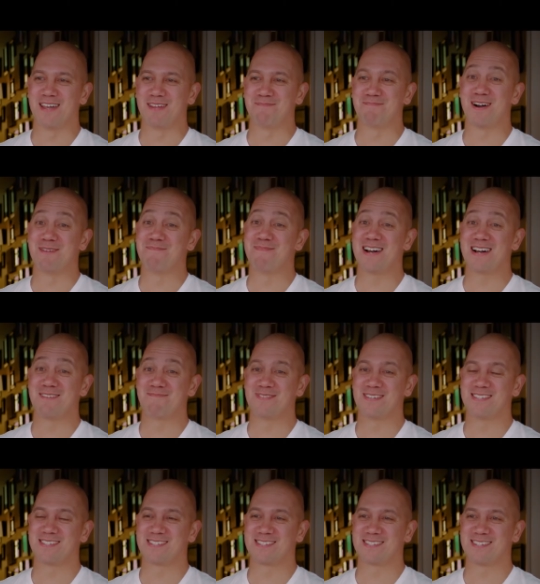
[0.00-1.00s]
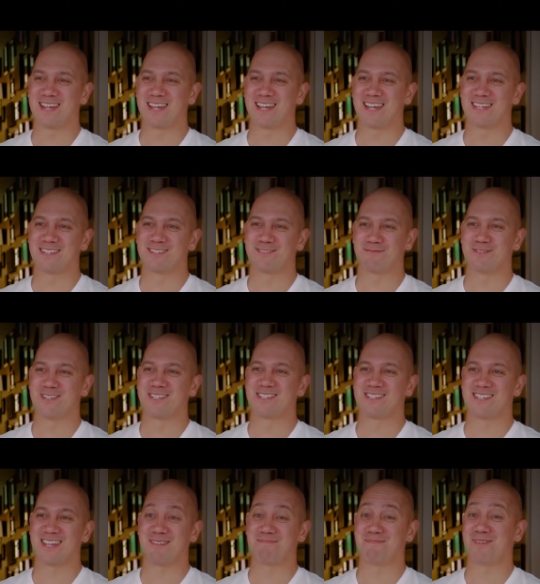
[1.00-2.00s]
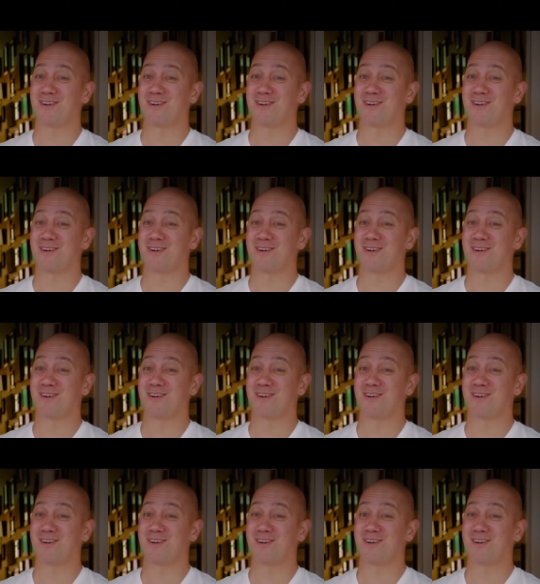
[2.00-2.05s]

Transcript: and my mum is Swiss and